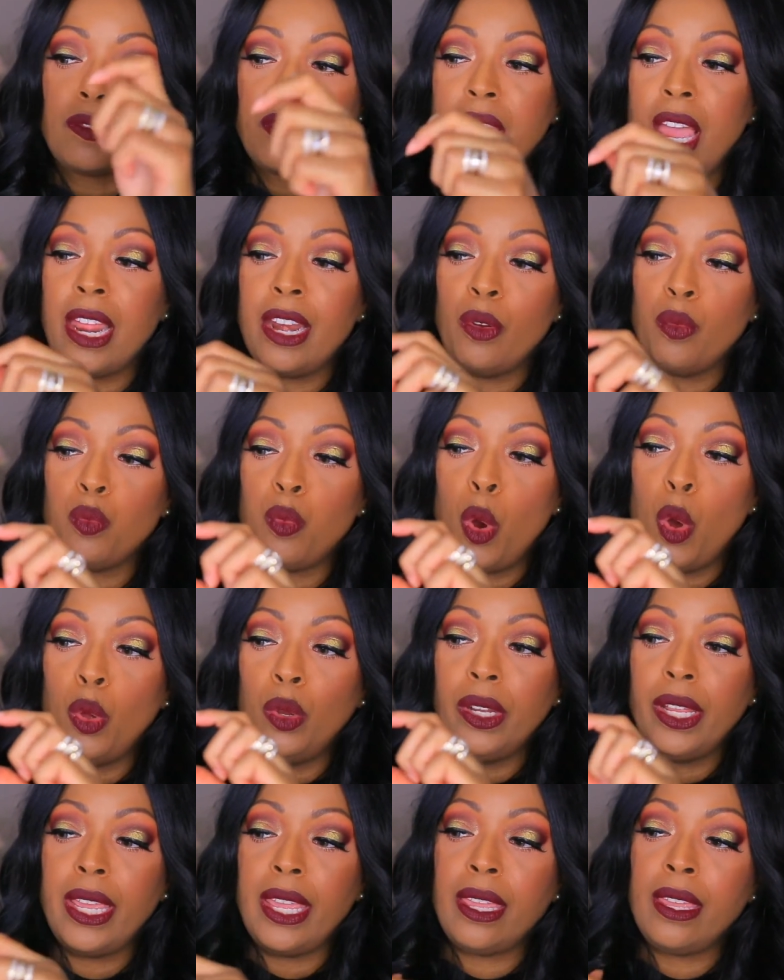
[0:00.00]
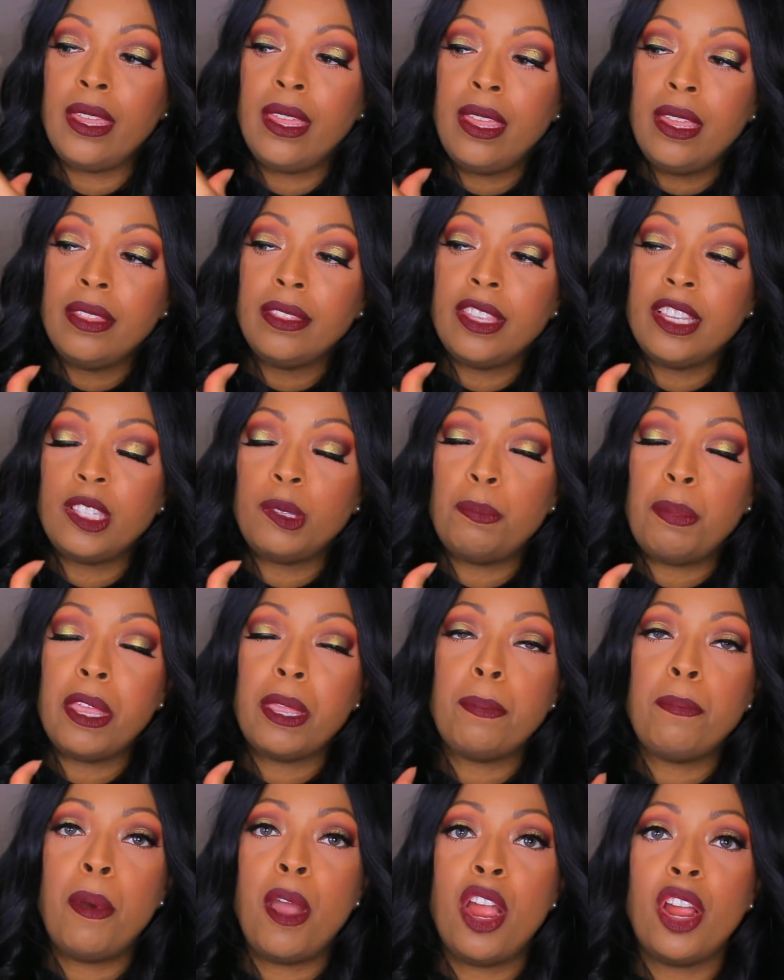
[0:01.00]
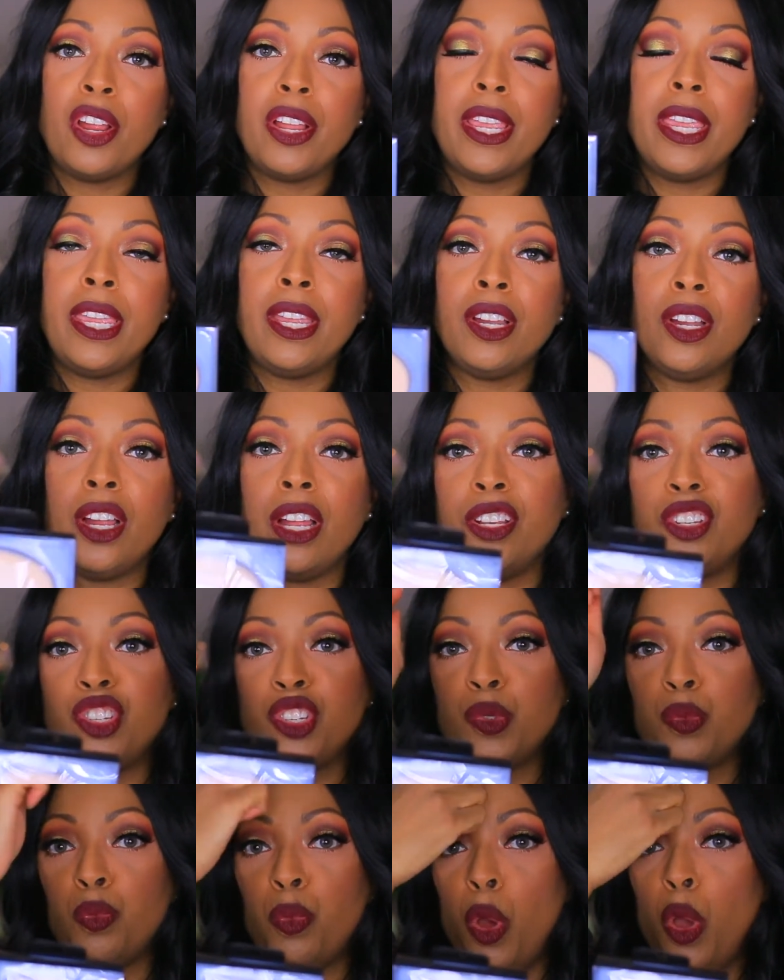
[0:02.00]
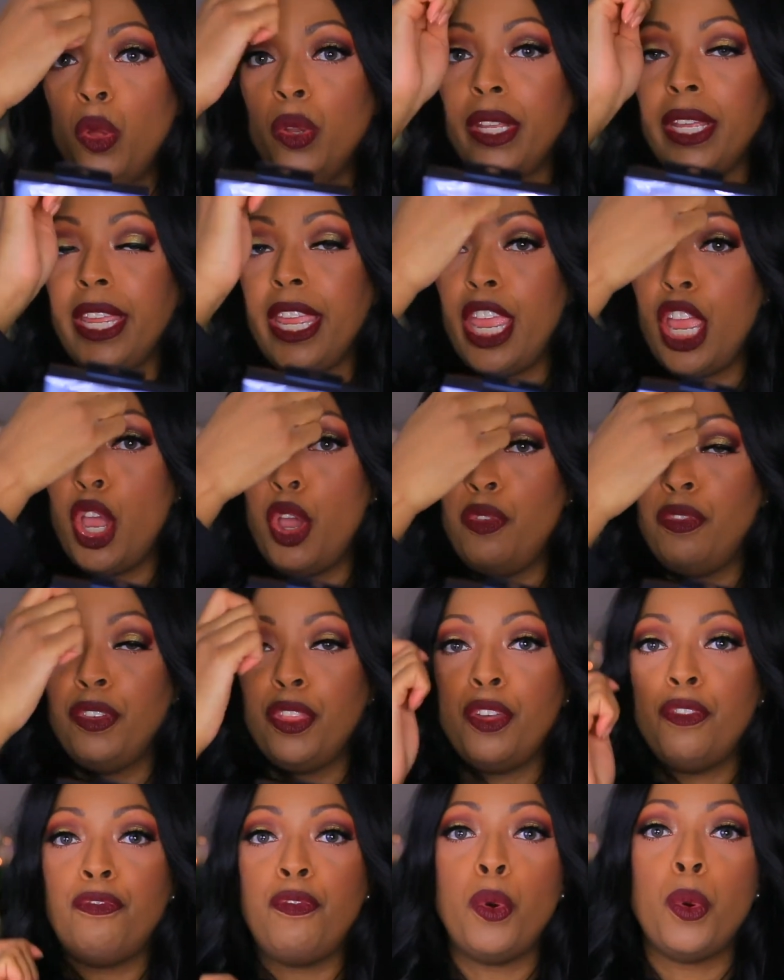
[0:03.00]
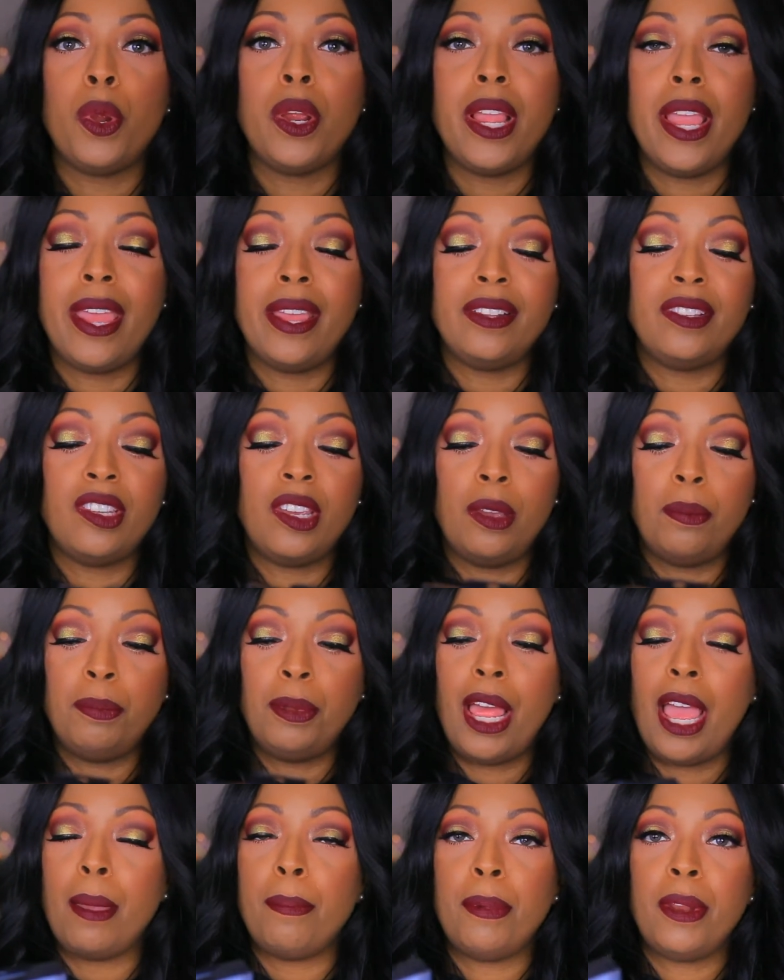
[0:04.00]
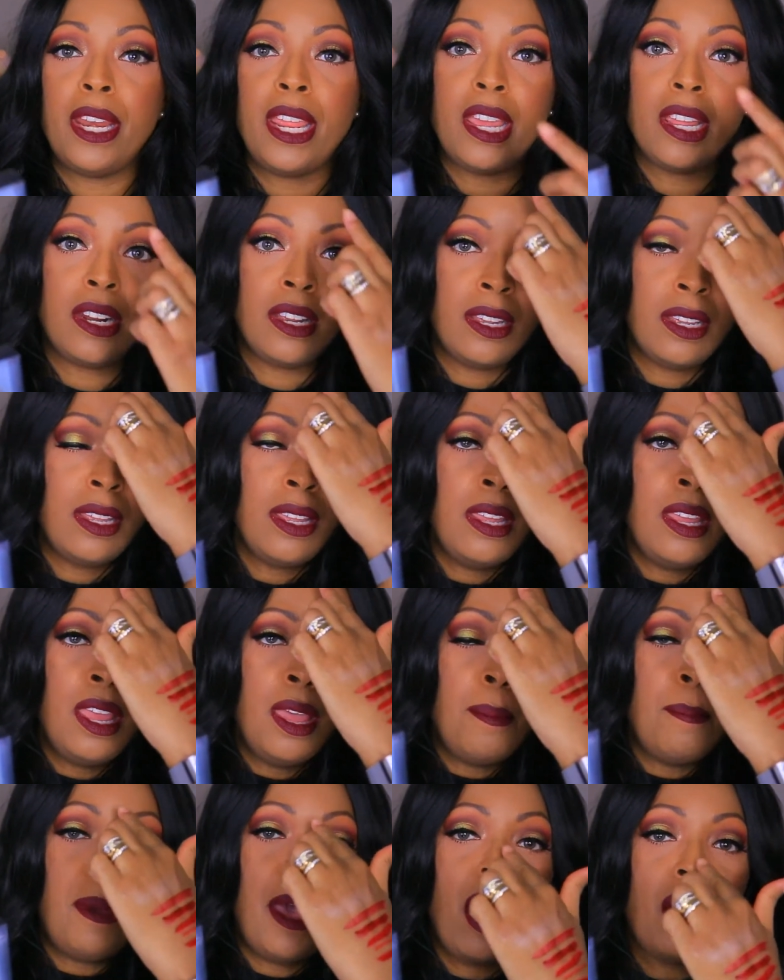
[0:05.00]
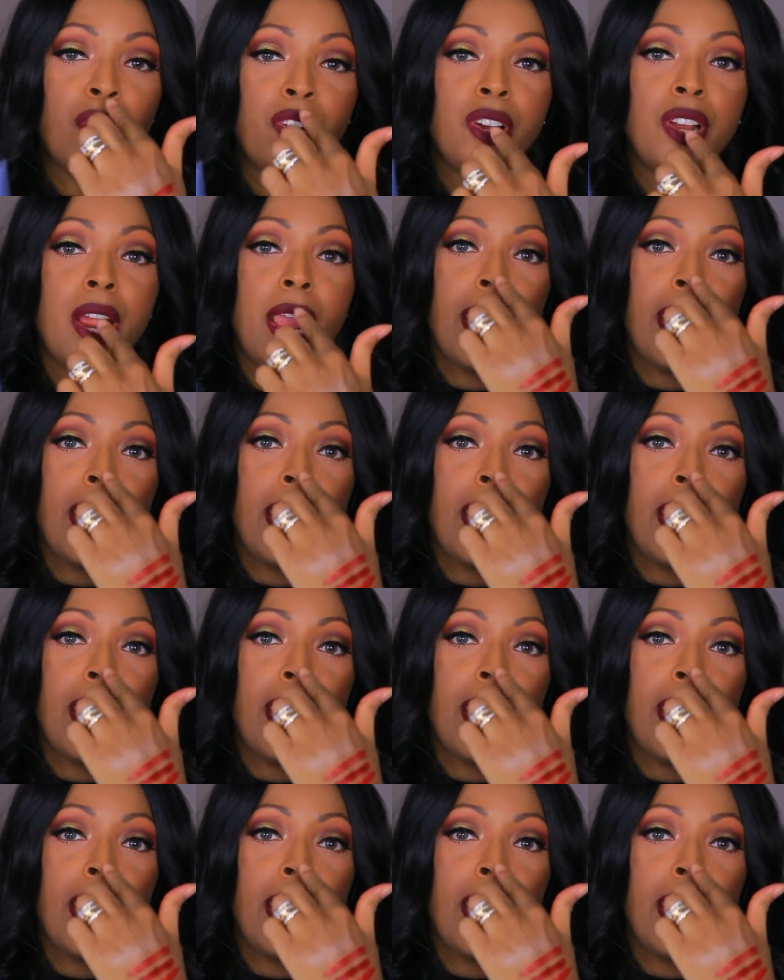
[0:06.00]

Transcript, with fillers: kind of rolling this big part here and just rolling it over the forehead to apply banana powder.